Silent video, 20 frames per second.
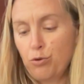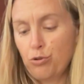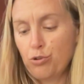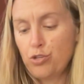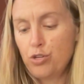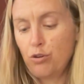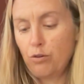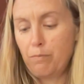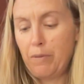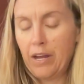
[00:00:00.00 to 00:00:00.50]
or
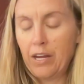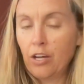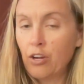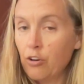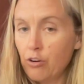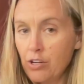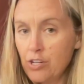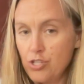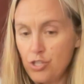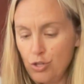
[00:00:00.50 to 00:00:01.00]
2 of bacon
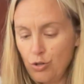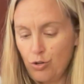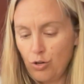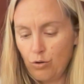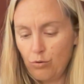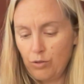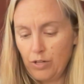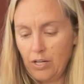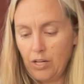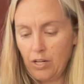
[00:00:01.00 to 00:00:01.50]
grease, you
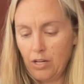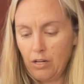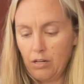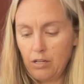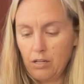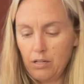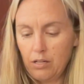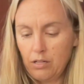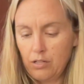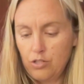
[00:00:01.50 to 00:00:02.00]
don't need
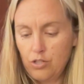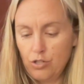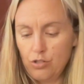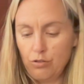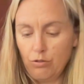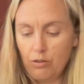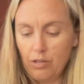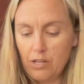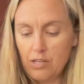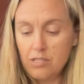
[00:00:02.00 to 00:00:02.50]
to
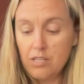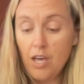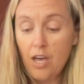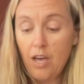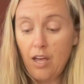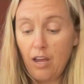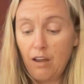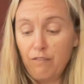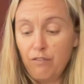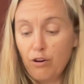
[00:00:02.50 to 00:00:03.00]
do this.
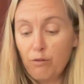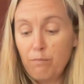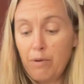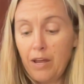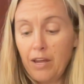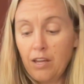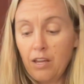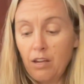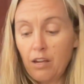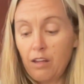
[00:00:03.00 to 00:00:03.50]
If your
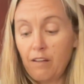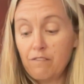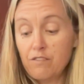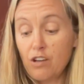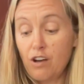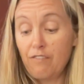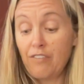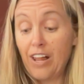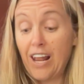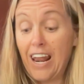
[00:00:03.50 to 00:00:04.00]
bacon gives
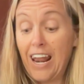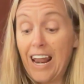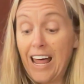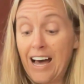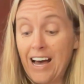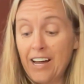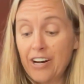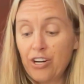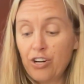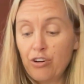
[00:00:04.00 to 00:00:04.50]
off a
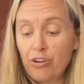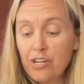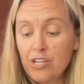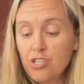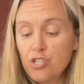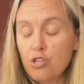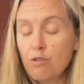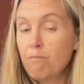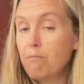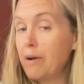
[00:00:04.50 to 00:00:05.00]
lot of
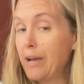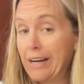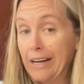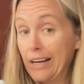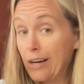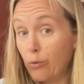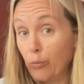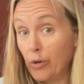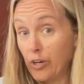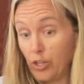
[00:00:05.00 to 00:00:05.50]
grease, you might
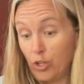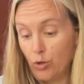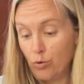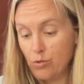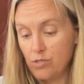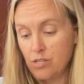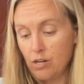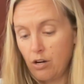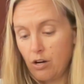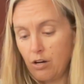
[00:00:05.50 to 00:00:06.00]
not want to
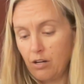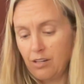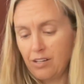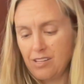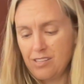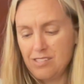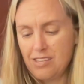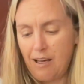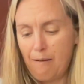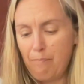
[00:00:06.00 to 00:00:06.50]
use it all
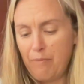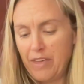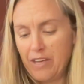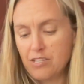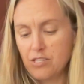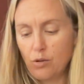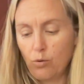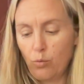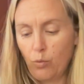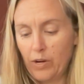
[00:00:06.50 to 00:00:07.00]
because that makes
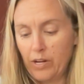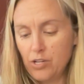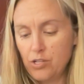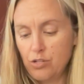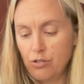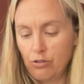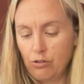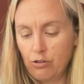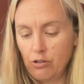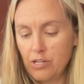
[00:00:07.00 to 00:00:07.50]
it way
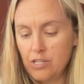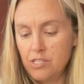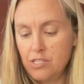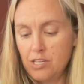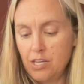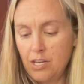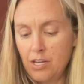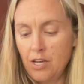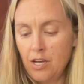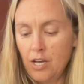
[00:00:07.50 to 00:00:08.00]
too
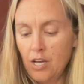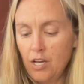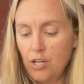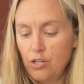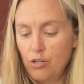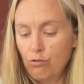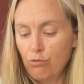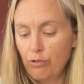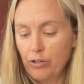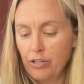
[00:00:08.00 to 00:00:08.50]
greasy.
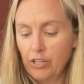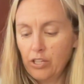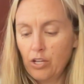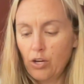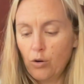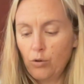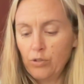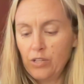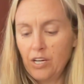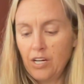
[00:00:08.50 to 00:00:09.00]
You really
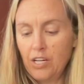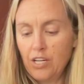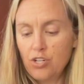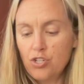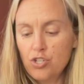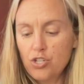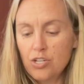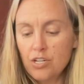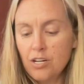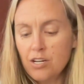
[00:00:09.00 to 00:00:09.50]
only need
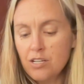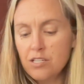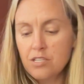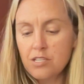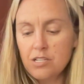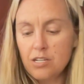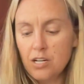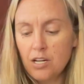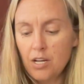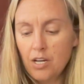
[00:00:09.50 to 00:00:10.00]

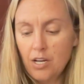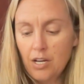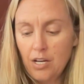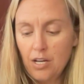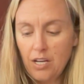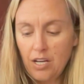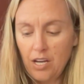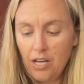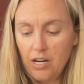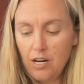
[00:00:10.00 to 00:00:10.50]
just
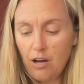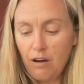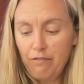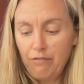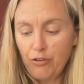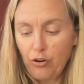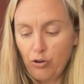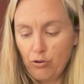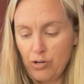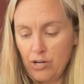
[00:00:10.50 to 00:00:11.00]

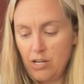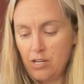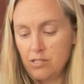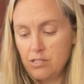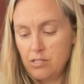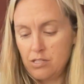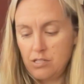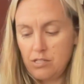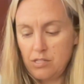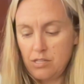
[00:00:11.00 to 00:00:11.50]
enough
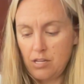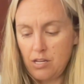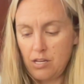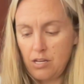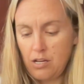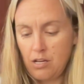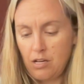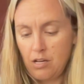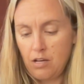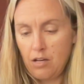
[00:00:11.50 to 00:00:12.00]
grease
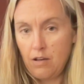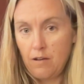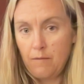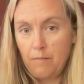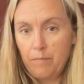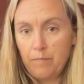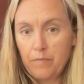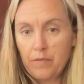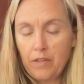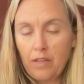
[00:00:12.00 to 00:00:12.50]

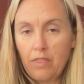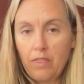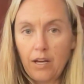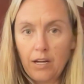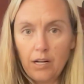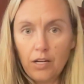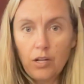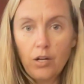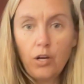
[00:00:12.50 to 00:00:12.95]
that it